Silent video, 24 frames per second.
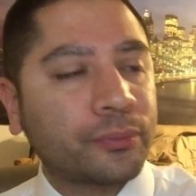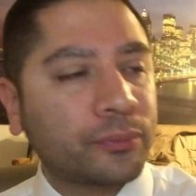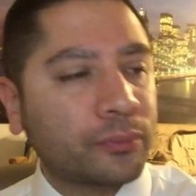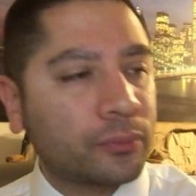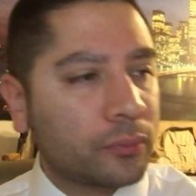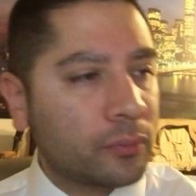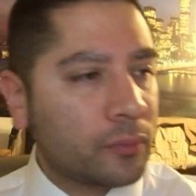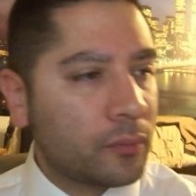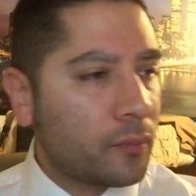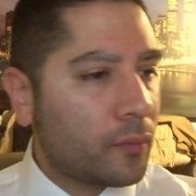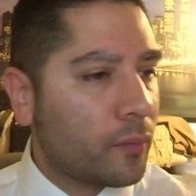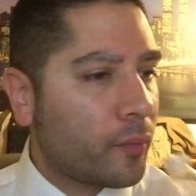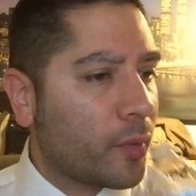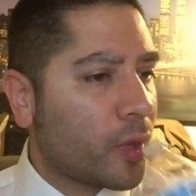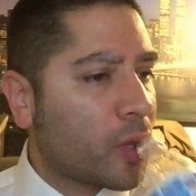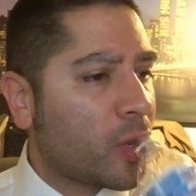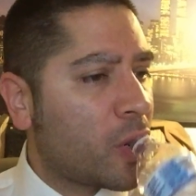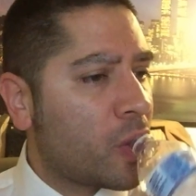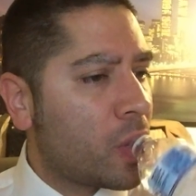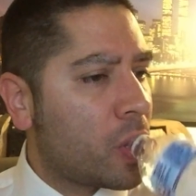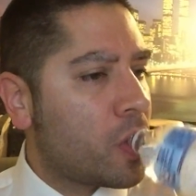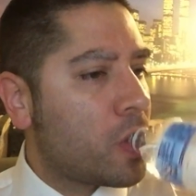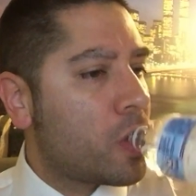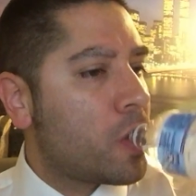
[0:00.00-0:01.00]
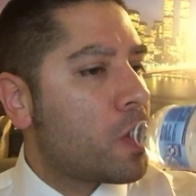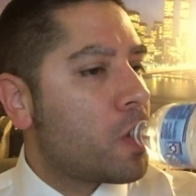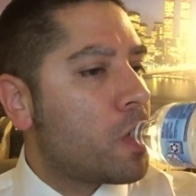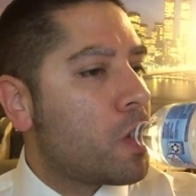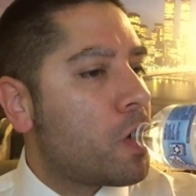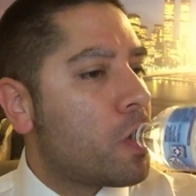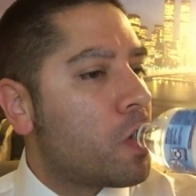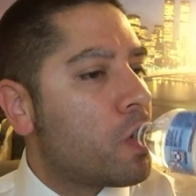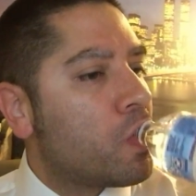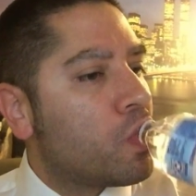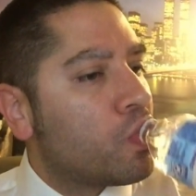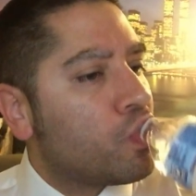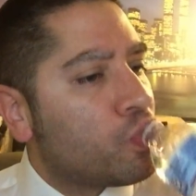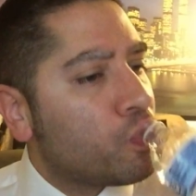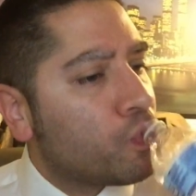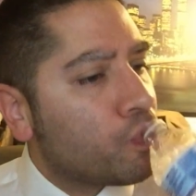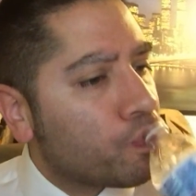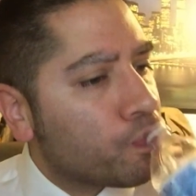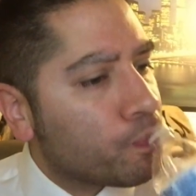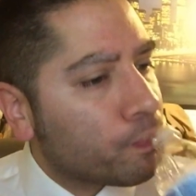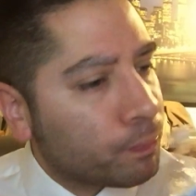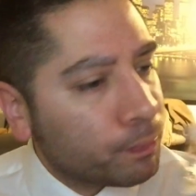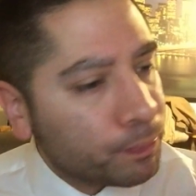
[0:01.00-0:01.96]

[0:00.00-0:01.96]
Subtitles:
Nobody speaks.